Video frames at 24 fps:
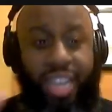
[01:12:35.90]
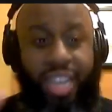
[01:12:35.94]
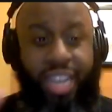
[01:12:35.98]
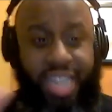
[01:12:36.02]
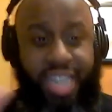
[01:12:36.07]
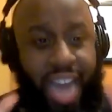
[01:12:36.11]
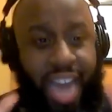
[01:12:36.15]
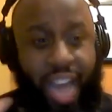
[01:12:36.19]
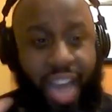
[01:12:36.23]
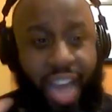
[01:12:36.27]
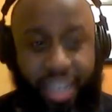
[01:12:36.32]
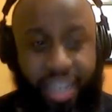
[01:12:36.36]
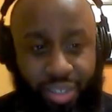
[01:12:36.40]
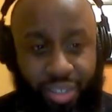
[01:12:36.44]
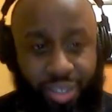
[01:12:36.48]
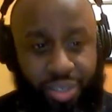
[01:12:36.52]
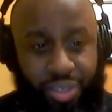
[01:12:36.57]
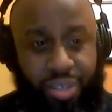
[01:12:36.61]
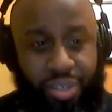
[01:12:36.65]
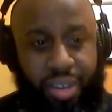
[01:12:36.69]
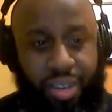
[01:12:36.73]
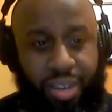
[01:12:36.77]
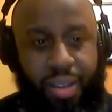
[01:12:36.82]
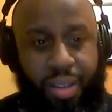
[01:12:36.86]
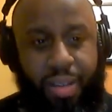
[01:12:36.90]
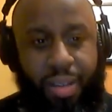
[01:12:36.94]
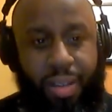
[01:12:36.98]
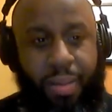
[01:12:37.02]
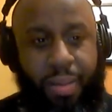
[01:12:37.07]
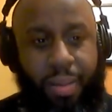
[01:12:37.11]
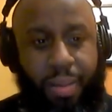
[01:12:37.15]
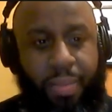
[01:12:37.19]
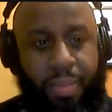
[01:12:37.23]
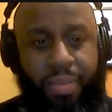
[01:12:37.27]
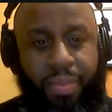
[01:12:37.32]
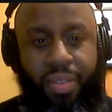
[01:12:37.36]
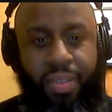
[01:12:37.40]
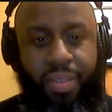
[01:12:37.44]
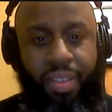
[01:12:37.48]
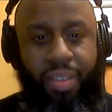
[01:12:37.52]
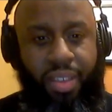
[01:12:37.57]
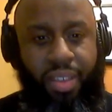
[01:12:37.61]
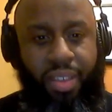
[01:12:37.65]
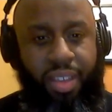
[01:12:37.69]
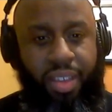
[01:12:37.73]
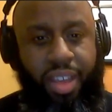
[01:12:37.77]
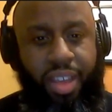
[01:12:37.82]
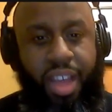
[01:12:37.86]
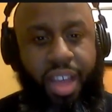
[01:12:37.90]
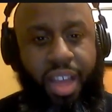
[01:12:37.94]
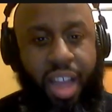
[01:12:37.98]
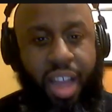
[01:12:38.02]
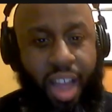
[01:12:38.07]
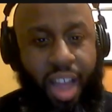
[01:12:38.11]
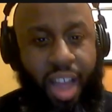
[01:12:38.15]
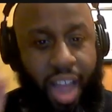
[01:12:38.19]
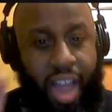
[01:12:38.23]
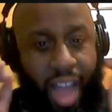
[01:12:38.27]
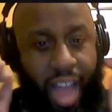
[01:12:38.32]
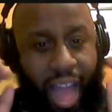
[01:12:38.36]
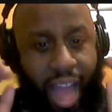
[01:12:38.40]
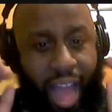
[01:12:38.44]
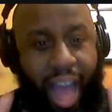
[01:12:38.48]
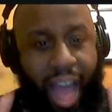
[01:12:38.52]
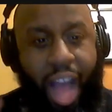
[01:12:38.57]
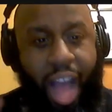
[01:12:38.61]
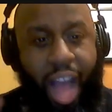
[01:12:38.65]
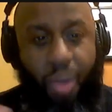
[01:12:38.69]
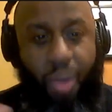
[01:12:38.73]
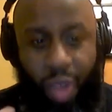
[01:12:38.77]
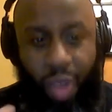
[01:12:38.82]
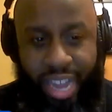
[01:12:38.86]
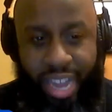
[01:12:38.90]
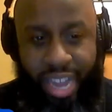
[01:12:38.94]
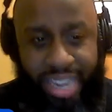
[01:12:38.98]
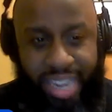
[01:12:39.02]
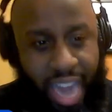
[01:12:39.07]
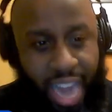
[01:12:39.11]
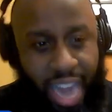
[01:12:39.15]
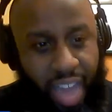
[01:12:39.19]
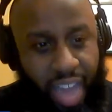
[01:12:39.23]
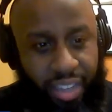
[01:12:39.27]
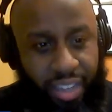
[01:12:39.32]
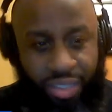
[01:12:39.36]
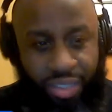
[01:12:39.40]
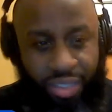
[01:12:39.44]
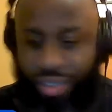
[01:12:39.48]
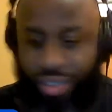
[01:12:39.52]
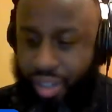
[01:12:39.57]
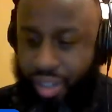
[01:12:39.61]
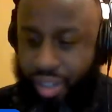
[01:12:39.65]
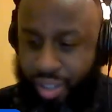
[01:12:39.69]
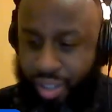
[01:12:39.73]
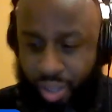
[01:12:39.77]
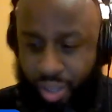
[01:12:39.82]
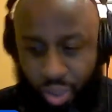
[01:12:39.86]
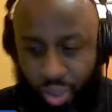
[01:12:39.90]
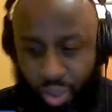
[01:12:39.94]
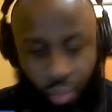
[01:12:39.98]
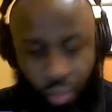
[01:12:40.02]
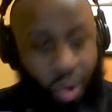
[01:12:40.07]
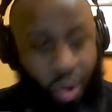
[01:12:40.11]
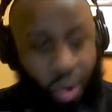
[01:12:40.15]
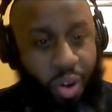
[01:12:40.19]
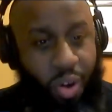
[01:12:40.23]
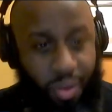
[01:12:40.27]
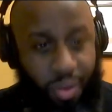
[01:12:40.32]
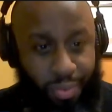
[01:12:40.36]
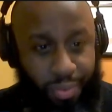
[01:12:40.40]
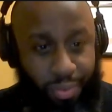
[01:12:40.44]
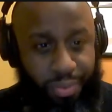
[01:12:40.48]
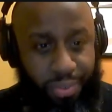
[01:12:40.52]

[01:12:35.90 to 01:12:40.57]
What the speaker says: is going to turn on his brothers one way or another on Saturday.